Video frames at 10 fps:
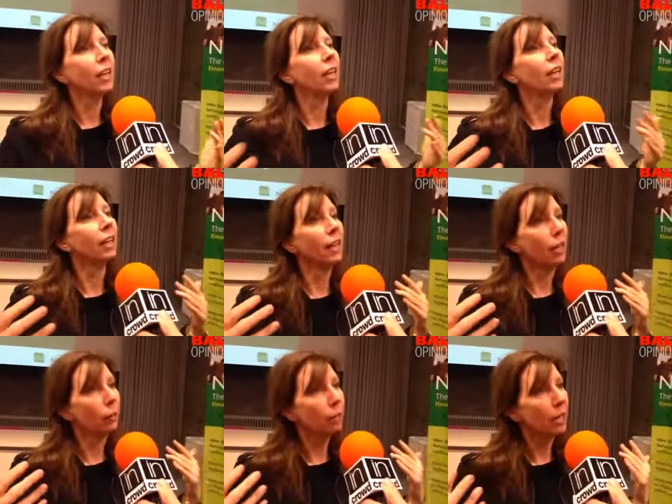uh,
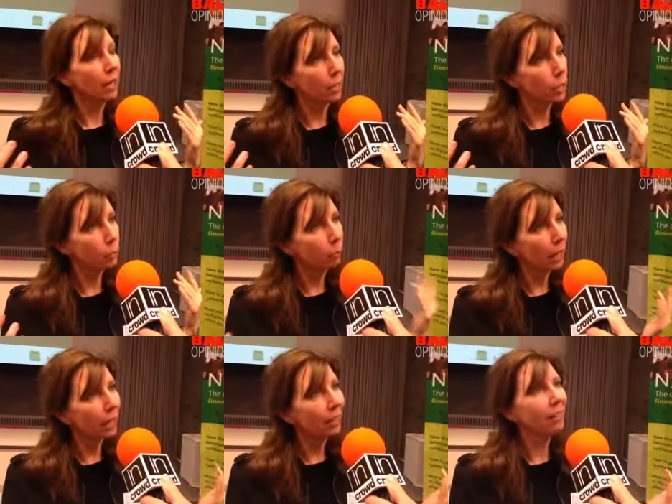and really
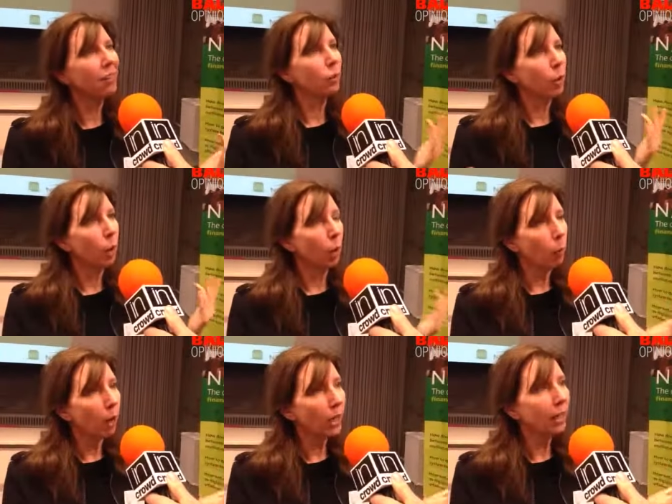explain
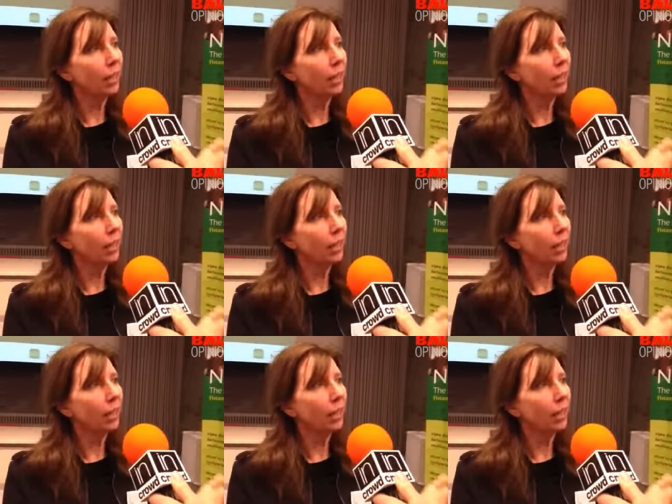why